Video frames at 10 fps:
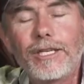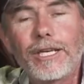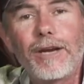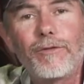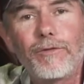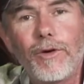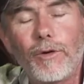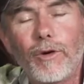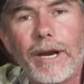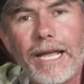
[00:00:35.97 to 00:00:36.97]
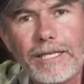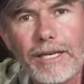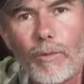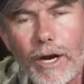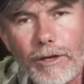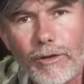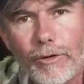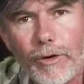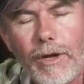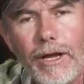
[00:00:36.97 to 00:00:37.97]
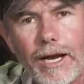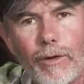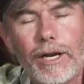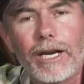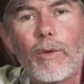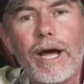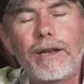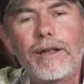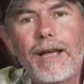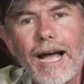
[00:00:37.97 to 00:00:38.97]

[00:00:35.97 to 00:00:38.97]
Shane from Fulcrum, and he's going to run you through a correctly weighted,